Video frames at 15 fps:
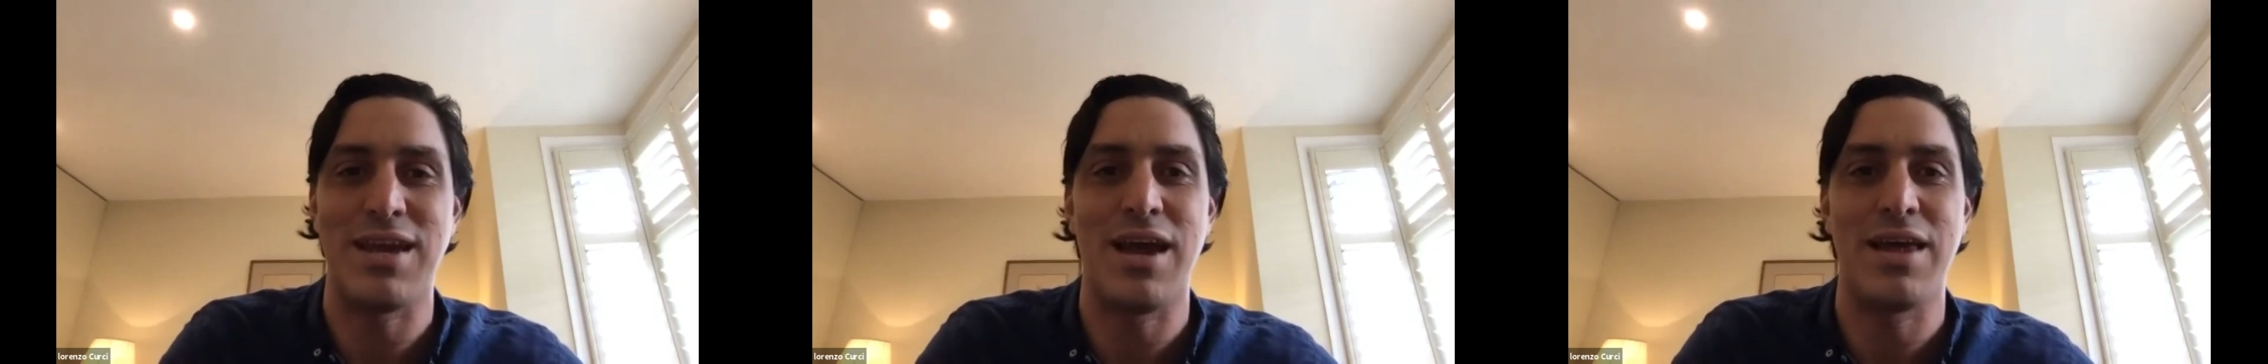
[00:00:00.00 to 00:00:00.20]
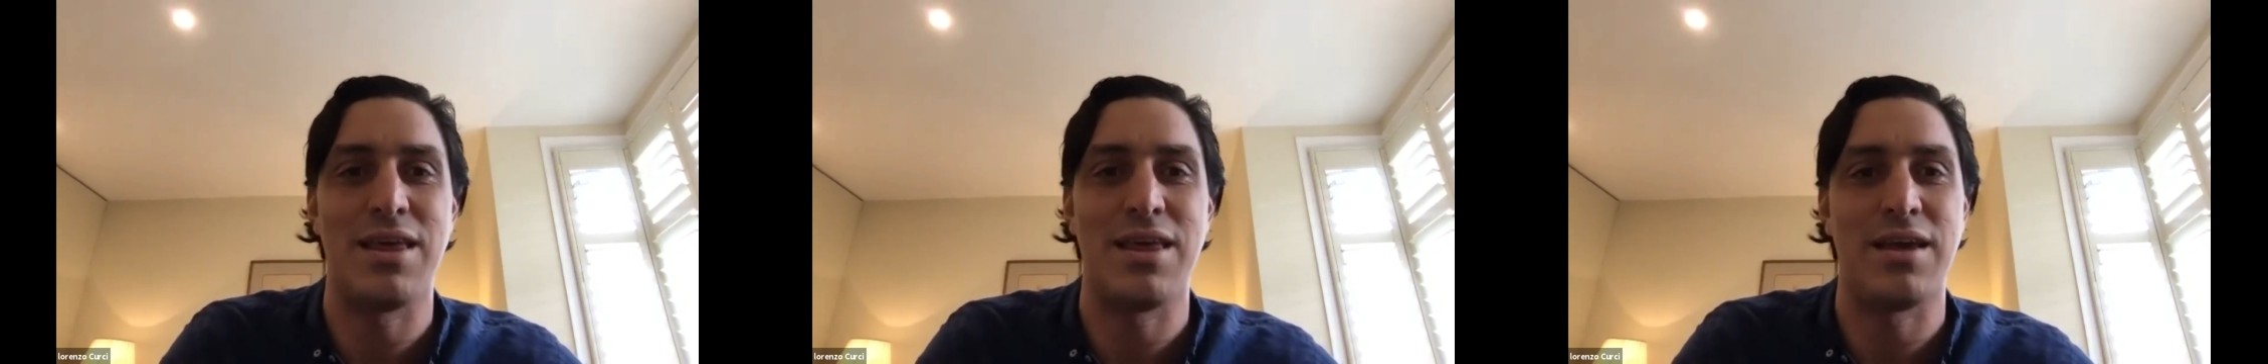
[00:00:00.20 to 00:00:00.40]

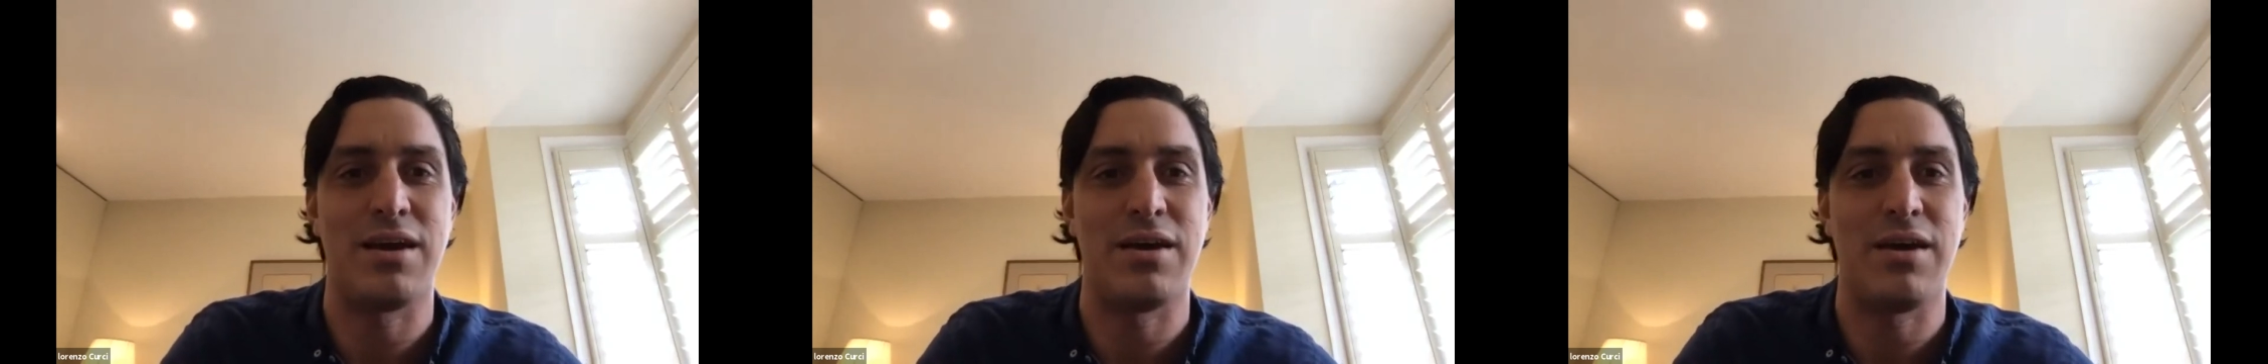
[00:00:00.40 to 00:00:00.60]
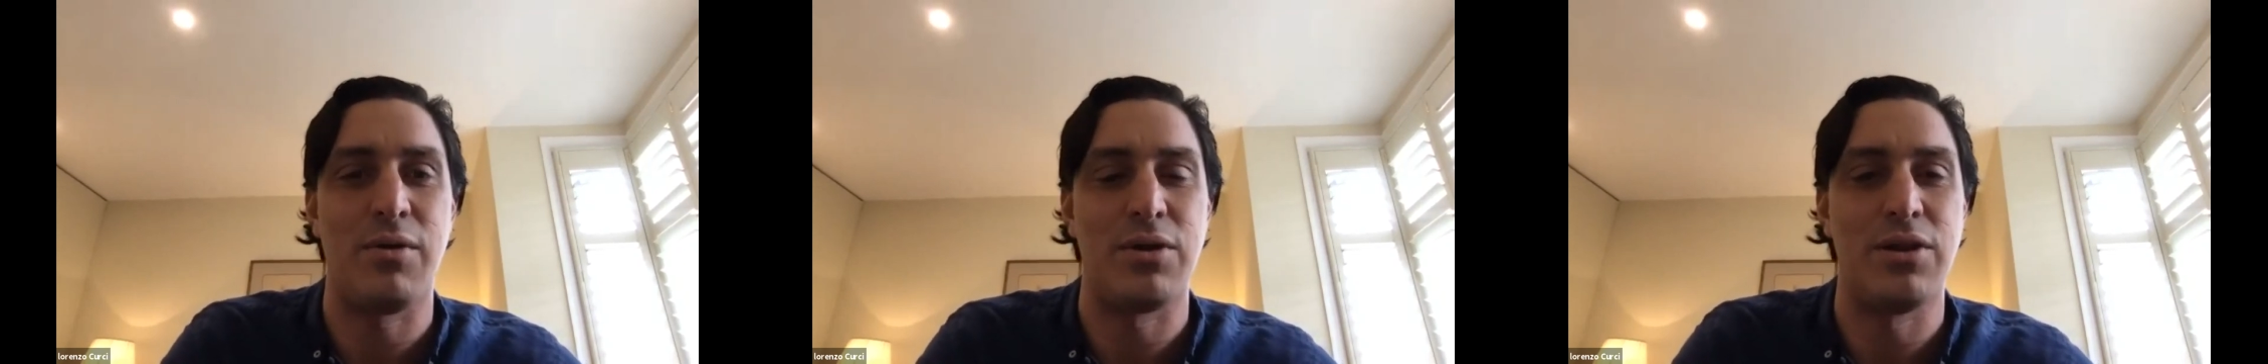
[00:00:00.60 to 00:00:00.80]
I think
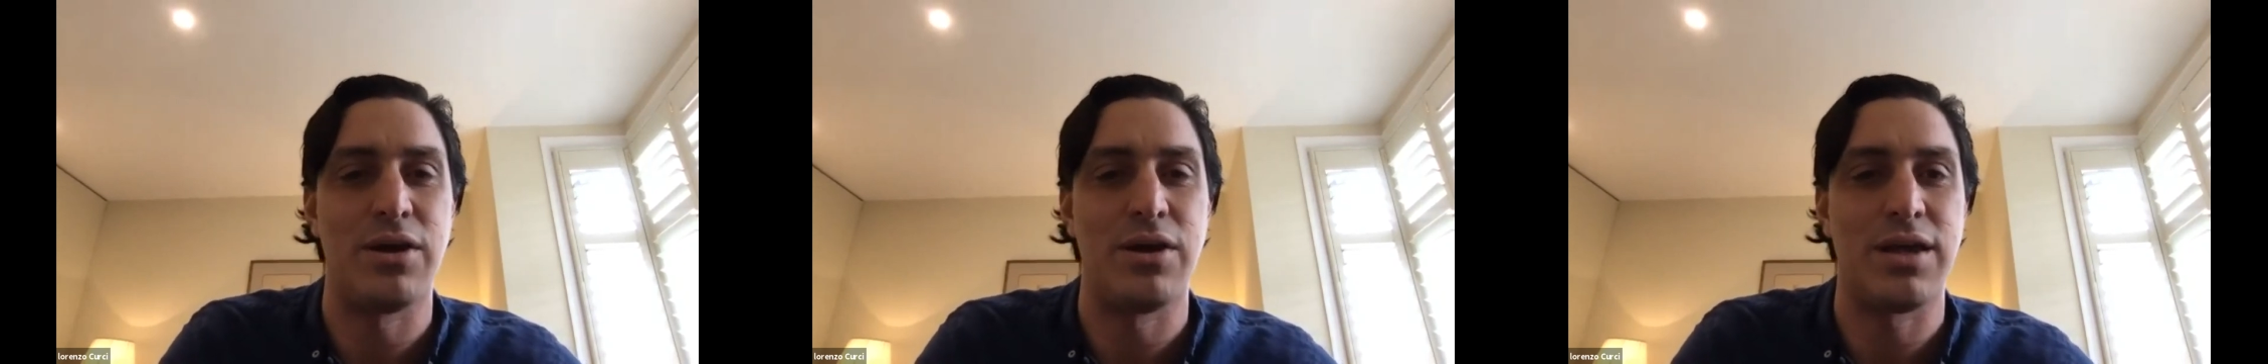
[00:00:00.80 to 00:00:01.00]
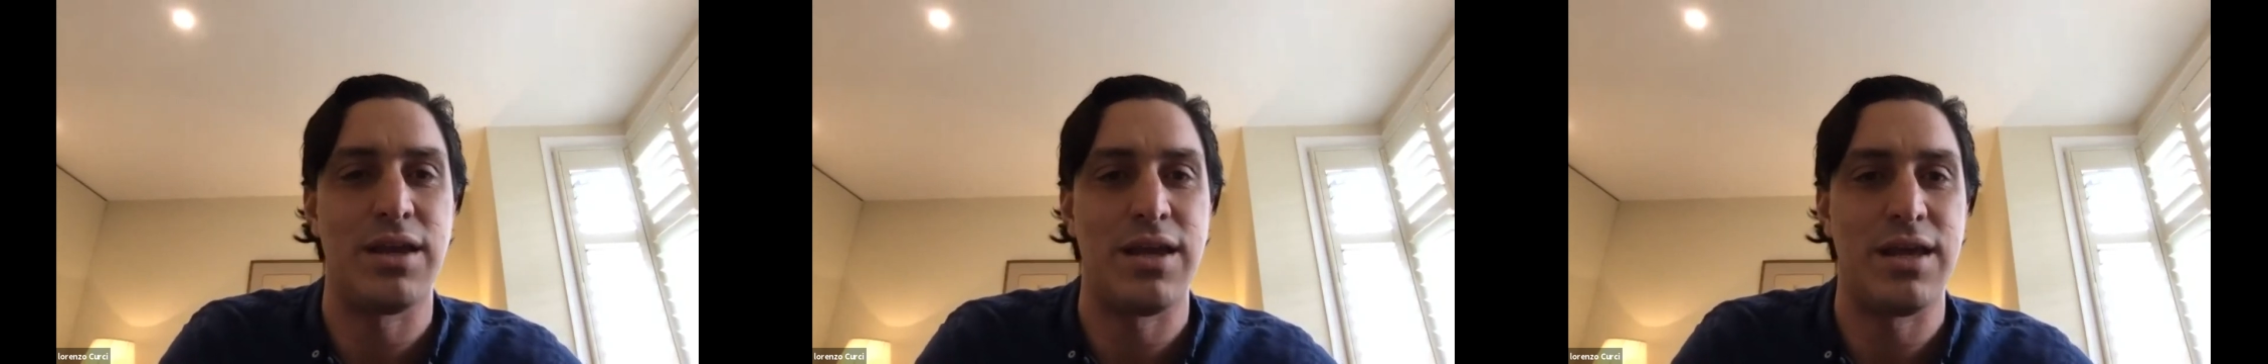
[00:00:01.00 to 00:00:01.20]
I would
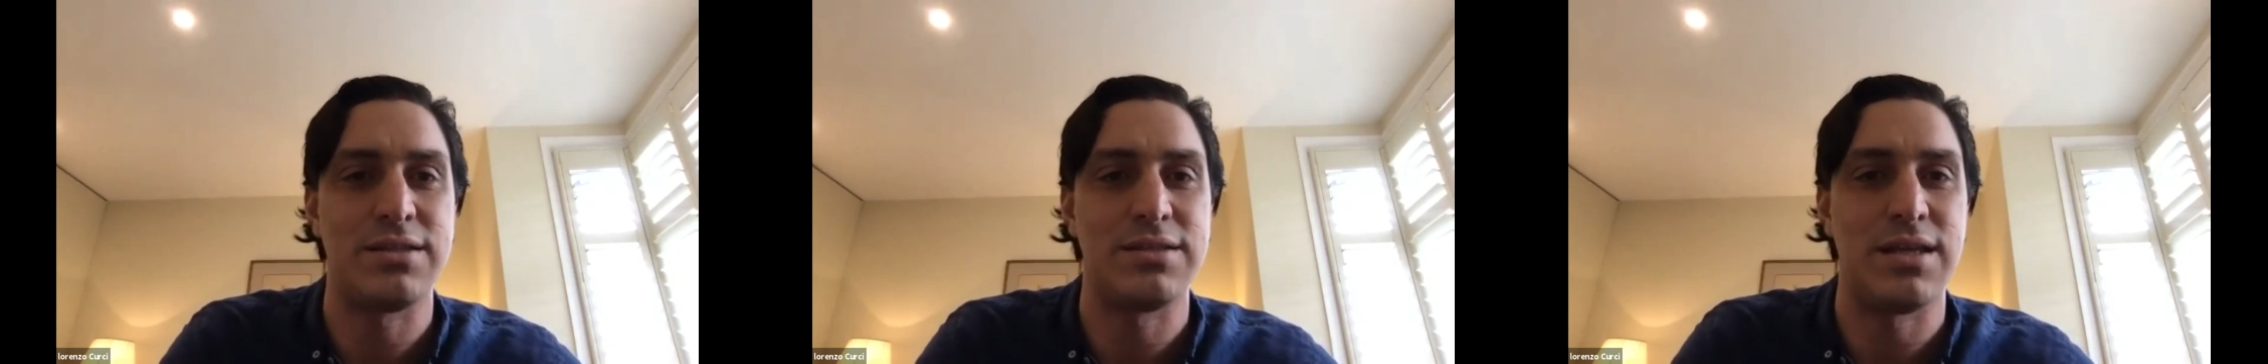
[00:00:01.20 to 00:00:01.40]
look at it